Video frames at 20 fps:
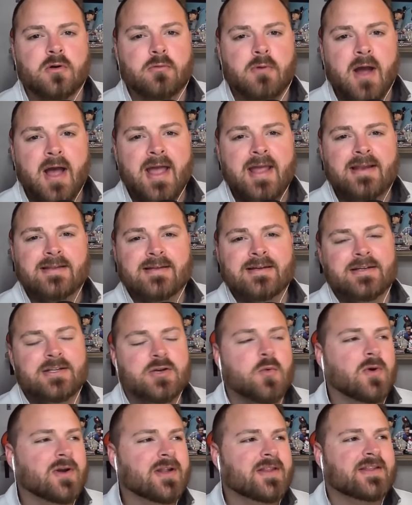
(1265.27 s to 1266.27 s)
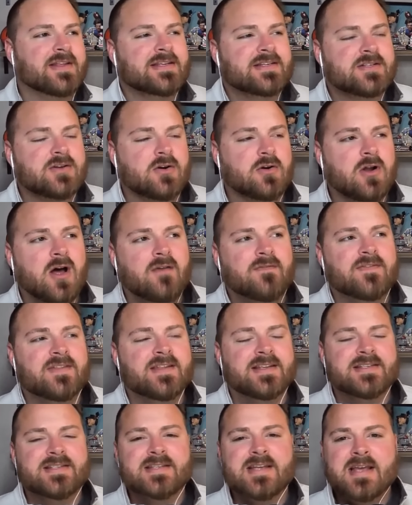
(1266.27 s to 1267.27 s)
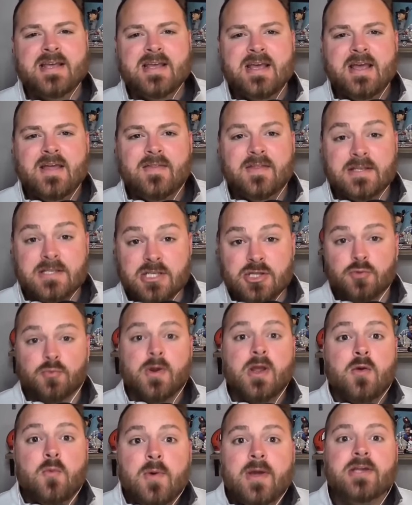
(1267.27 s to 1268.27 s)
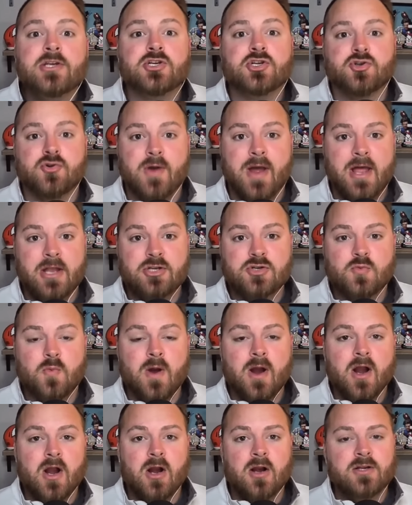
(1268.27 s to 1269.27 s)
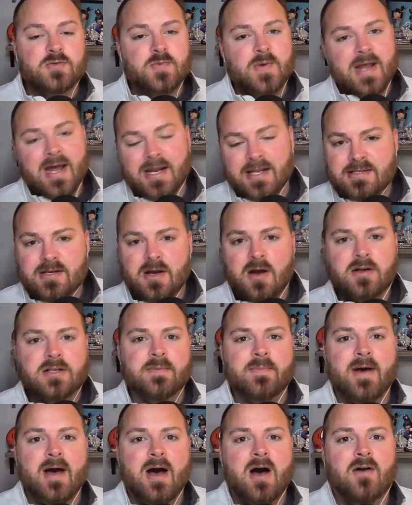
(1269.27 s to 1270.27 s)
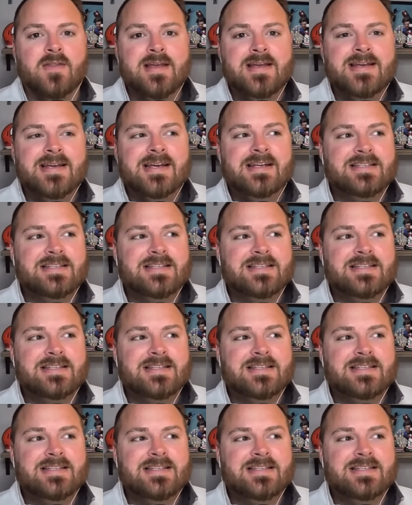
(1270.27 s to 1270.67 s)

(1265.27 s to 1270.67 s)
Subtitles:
right? You wanted to start off this three-week stretch where, as we kind of talked about,